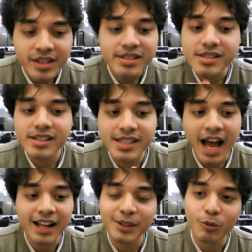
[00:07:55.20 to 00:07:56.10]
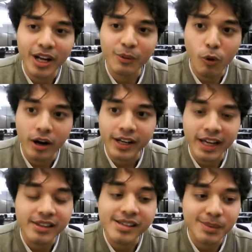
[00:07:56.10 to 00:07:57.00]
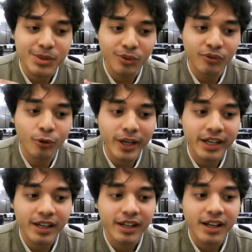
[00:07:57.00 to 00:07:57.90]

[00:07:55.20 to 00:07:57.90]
This is exactly what I want atheism to avoid.